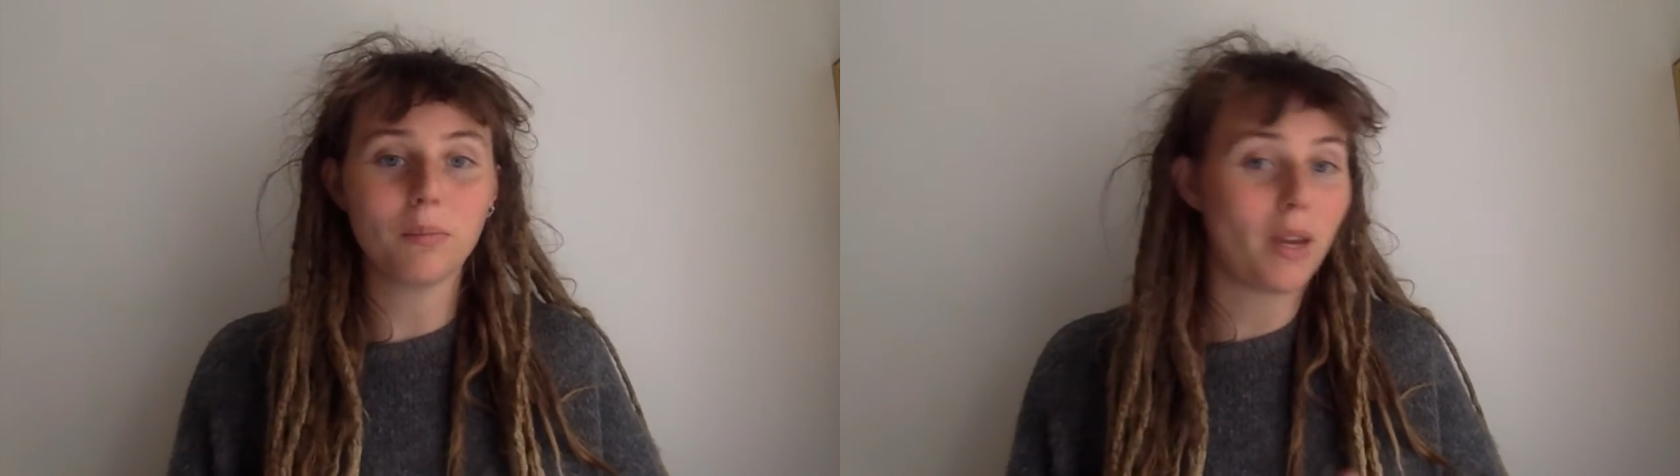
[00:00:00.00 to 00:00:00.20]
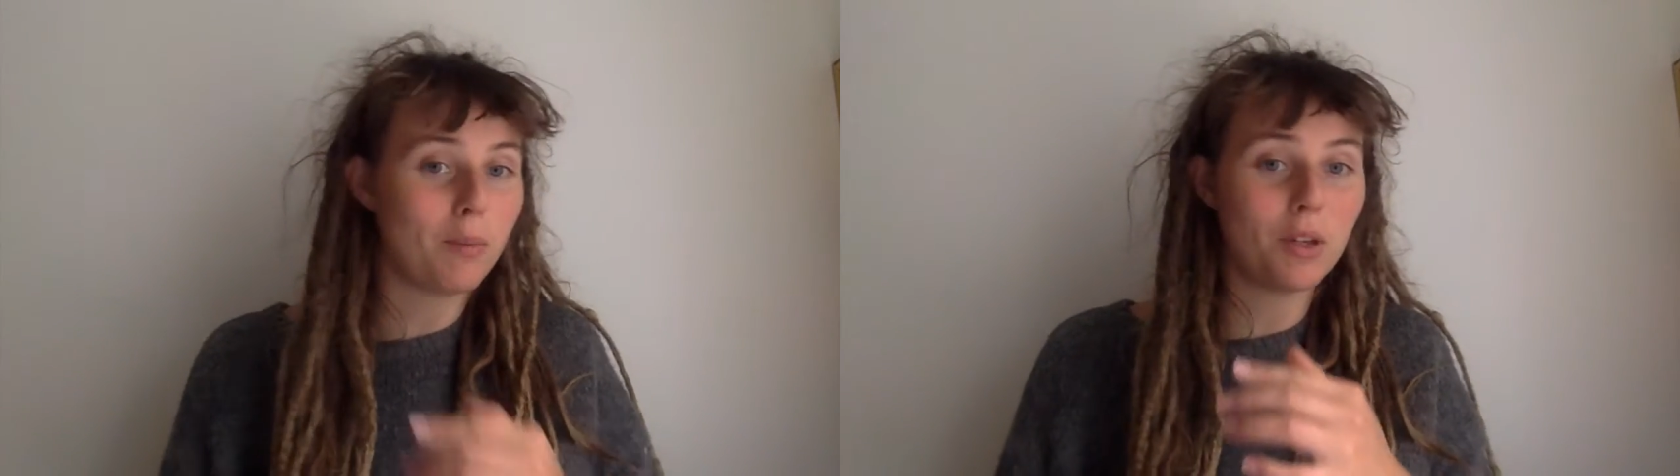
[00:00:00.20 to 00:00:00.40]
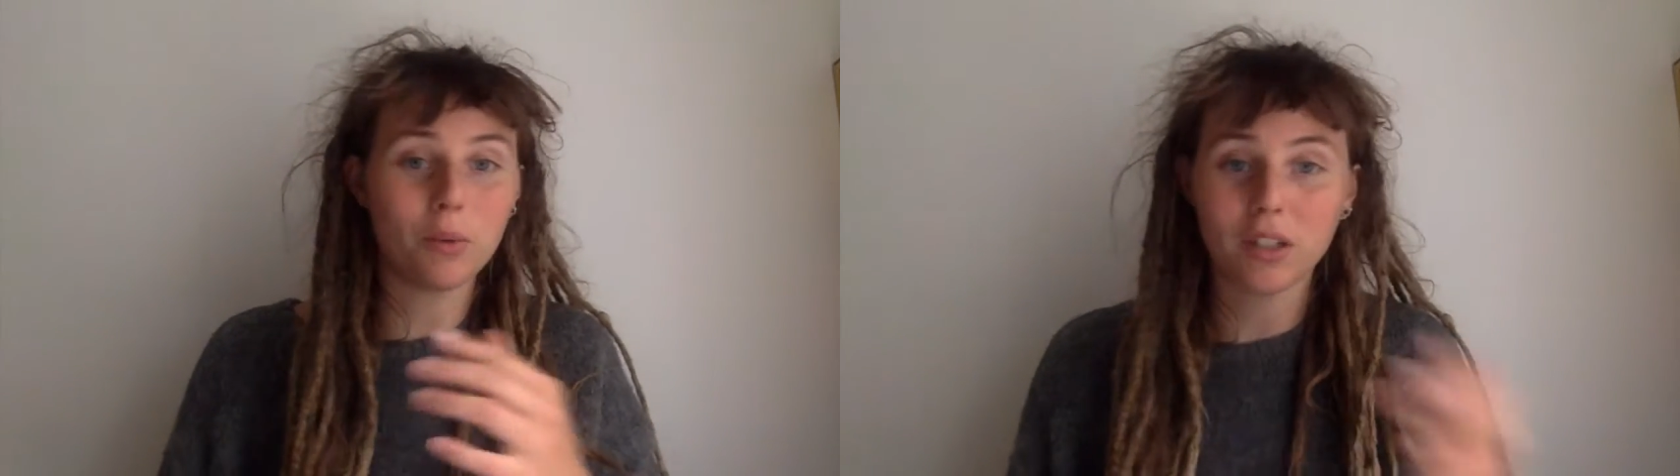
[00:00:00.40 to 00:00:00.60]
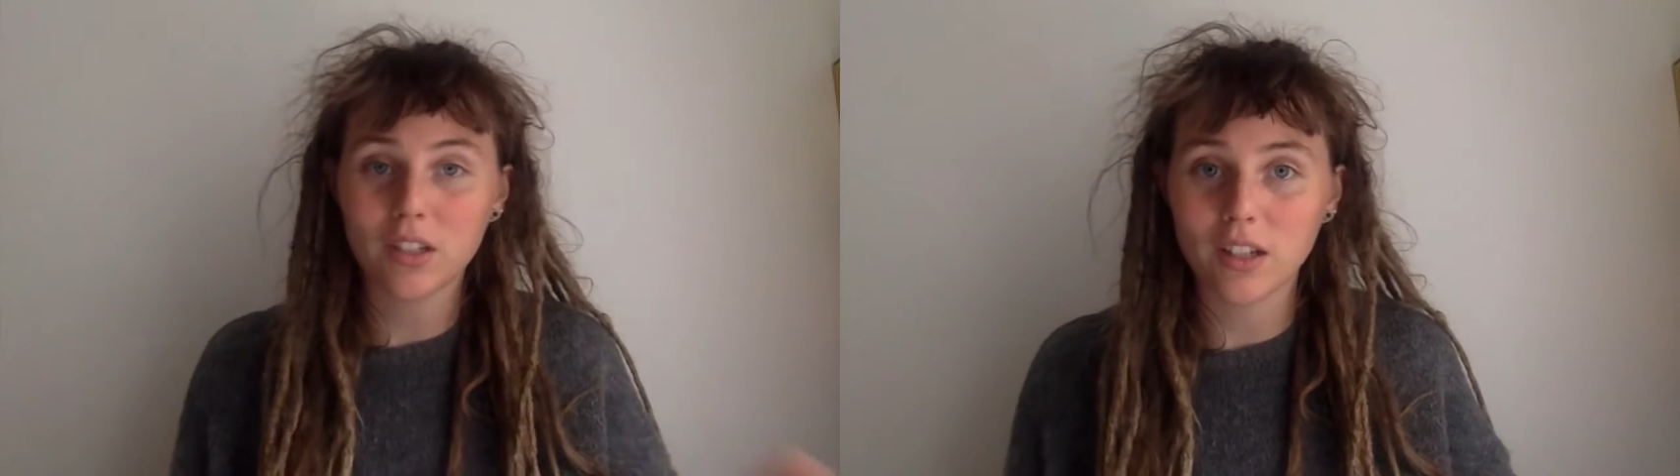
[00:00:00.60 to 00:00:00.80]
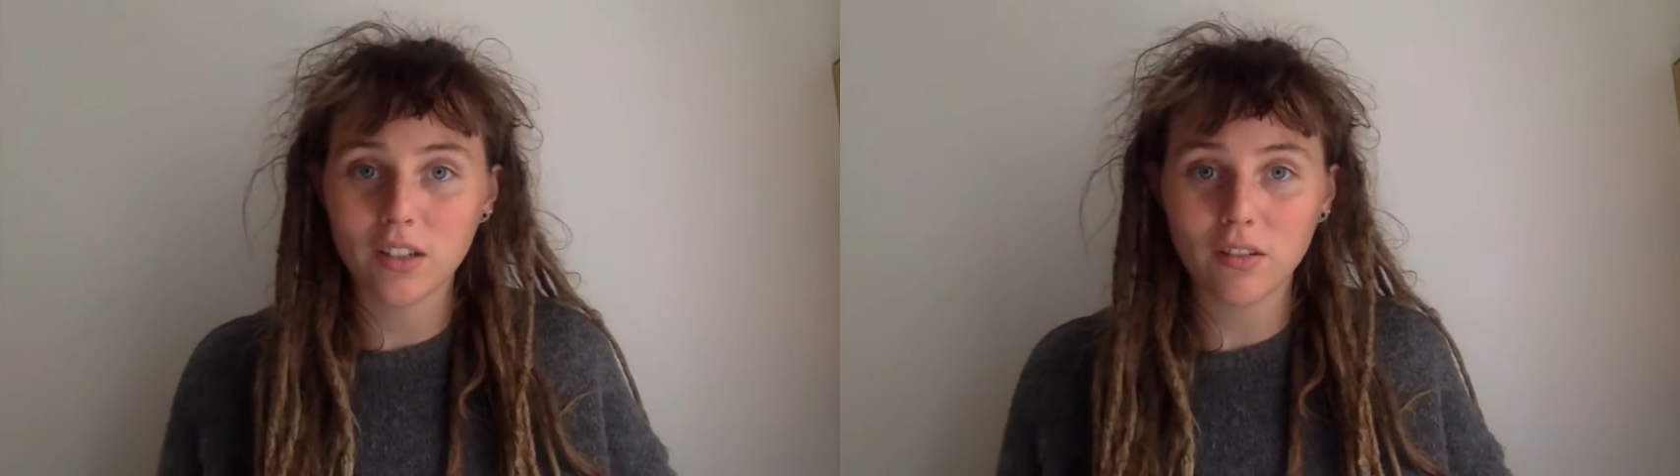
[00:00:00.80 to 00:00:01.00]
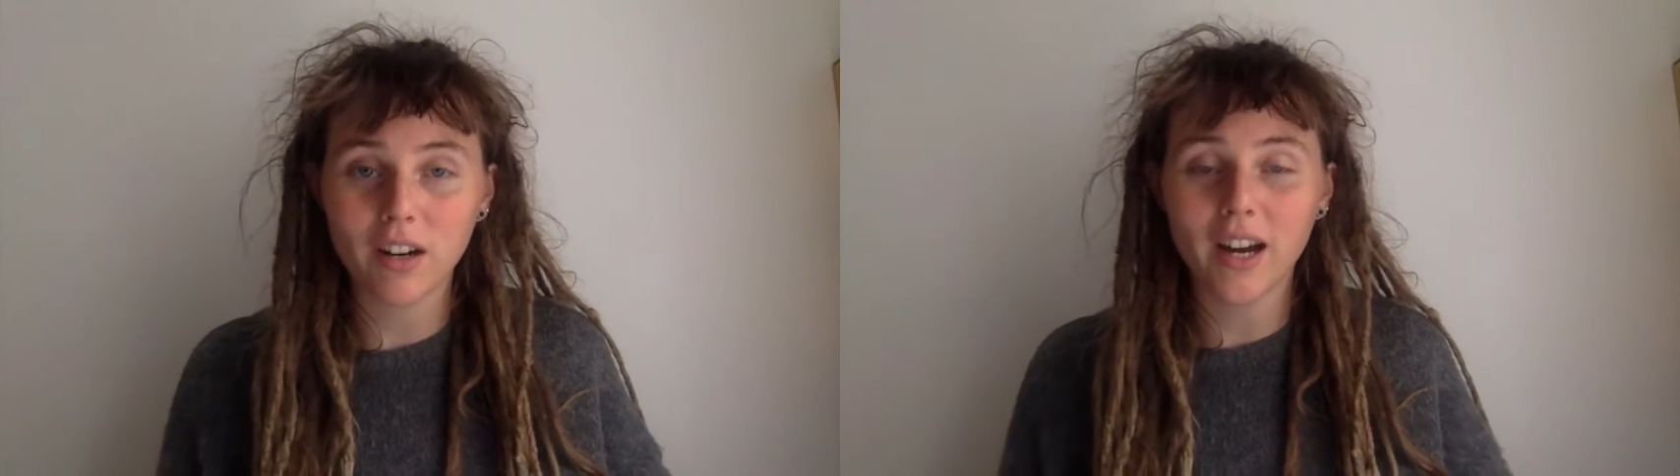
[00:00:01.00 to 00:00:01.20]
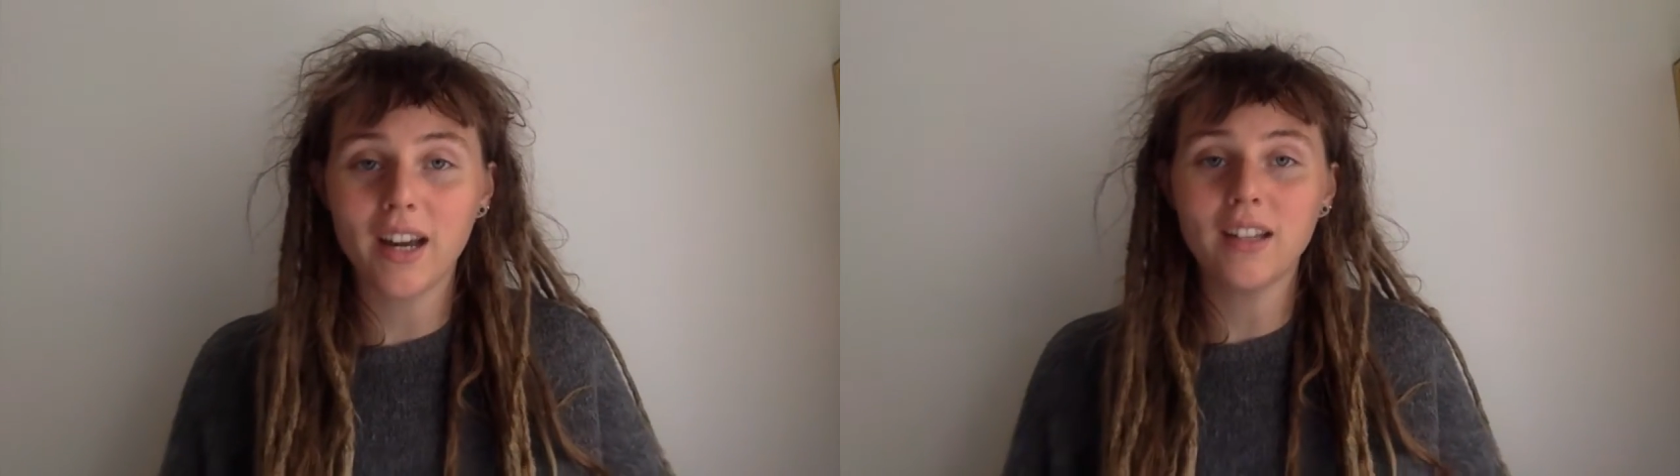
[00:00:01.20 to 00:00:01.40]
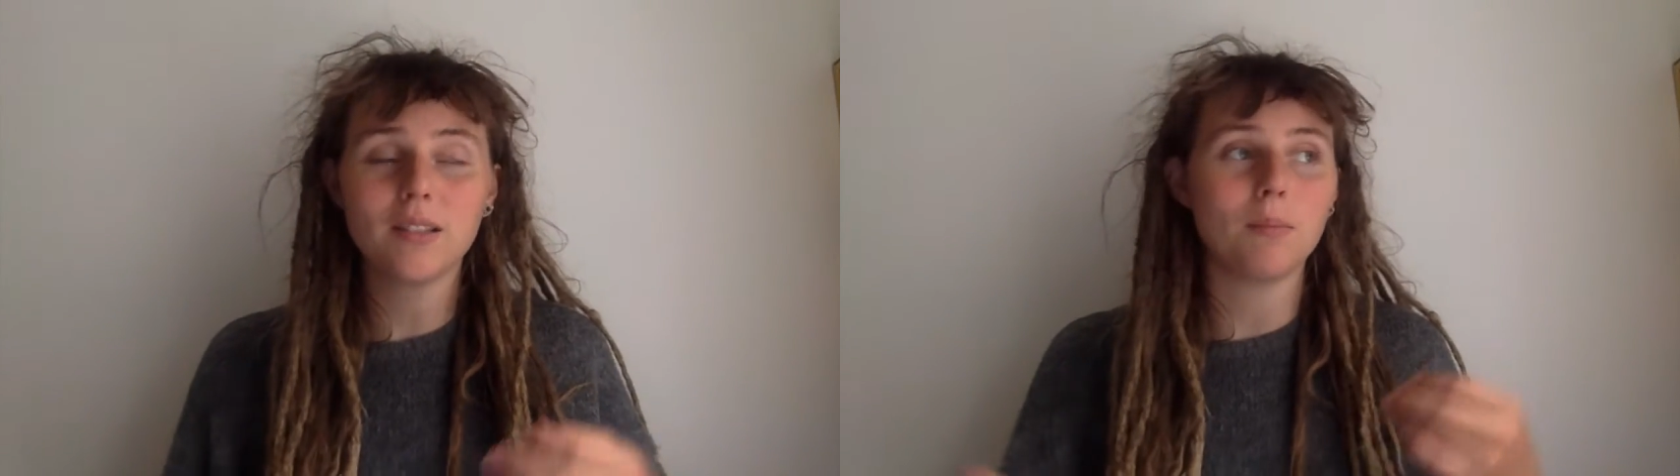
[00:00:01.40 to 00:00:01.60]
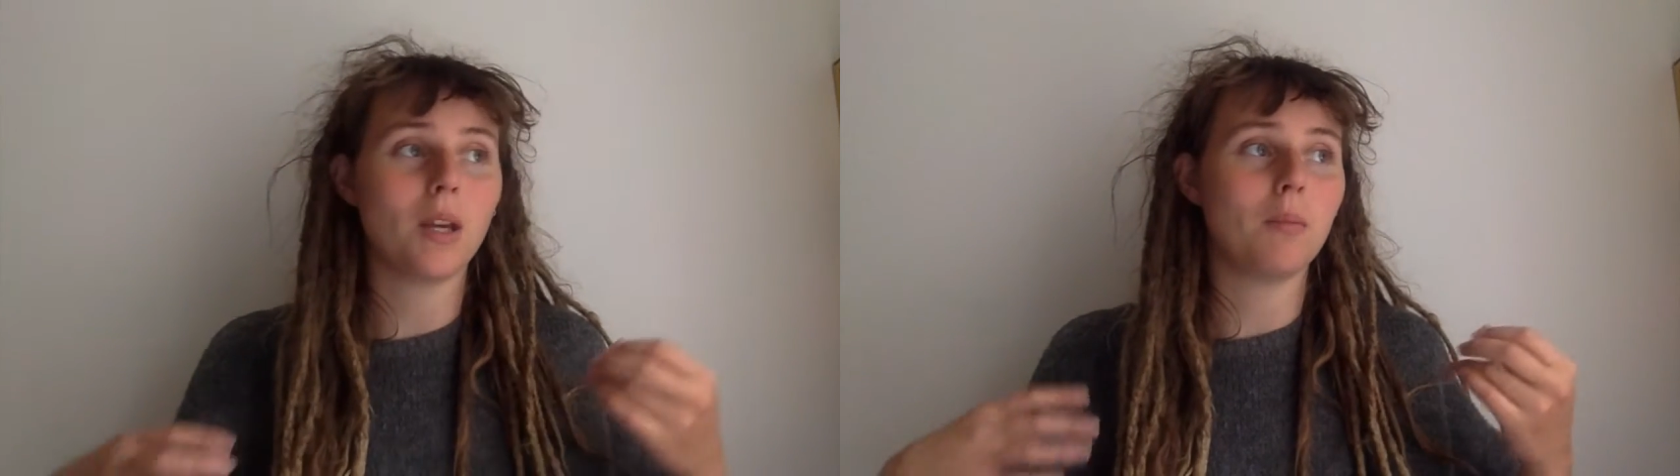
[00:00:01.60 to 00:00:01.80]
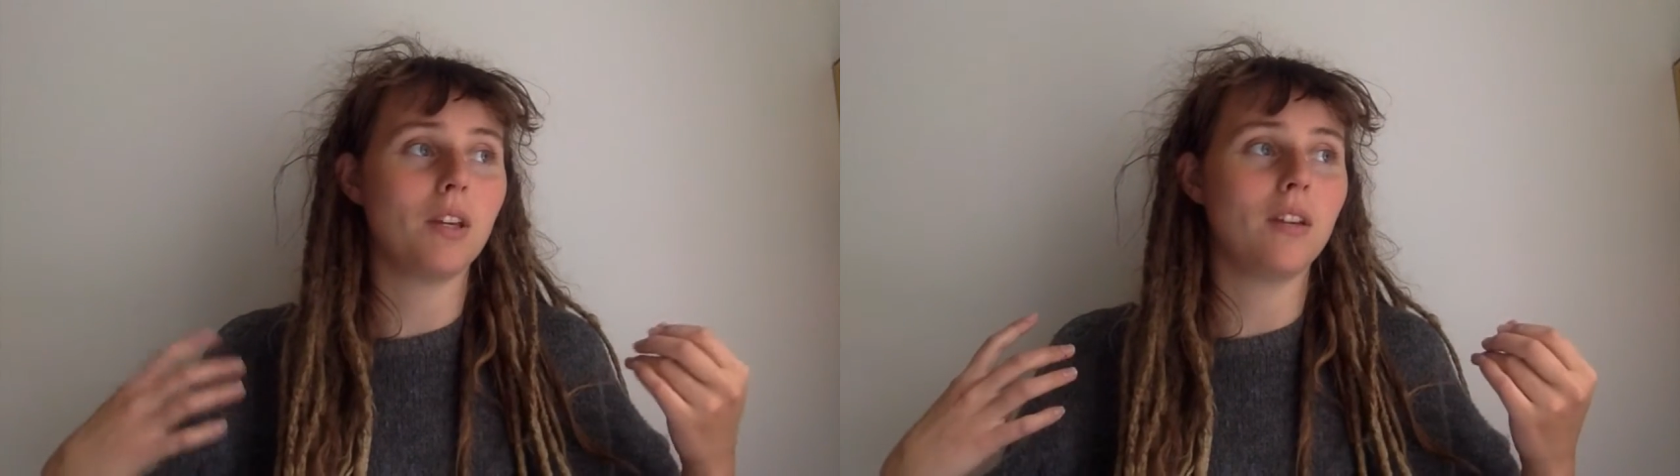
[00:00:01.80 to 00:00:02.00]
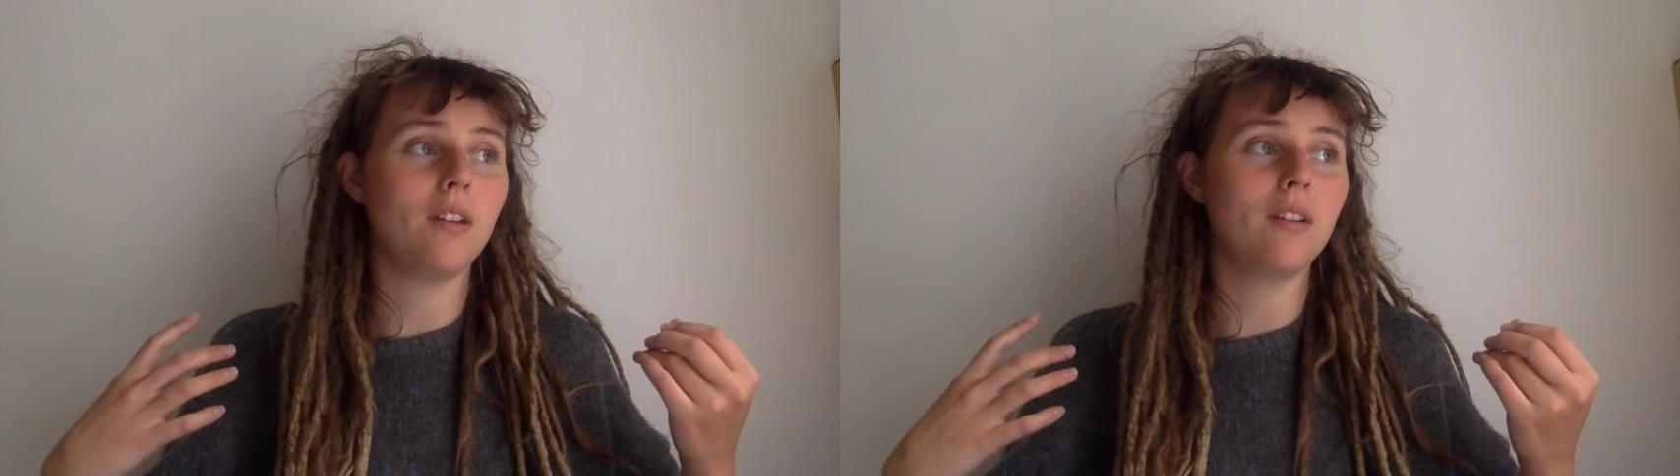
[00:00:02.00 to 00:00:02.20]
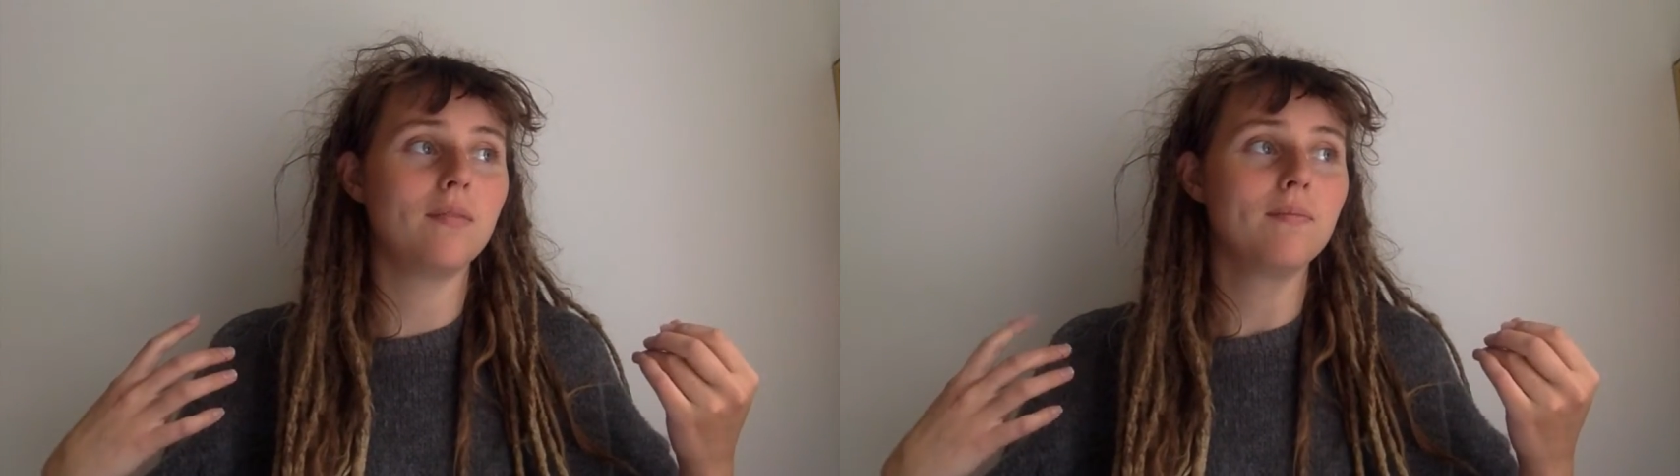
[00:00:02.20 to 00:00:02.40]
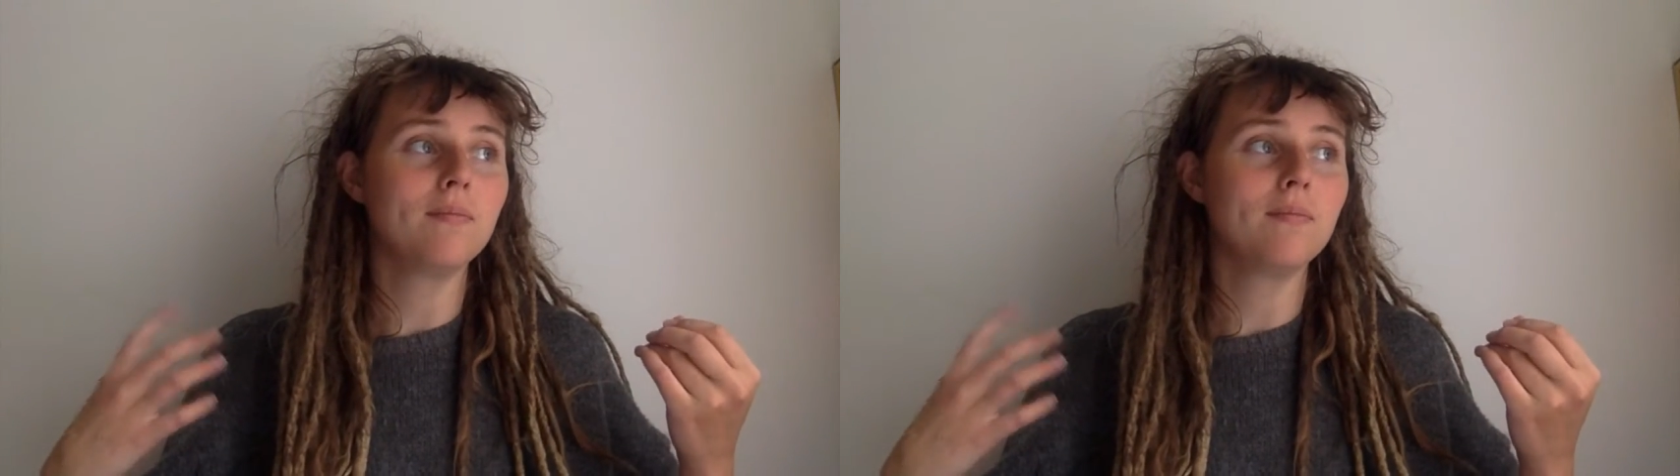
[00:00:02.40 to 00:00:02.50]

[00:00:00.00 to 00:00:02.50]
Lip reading: maybe you want to shut your eyes, maybe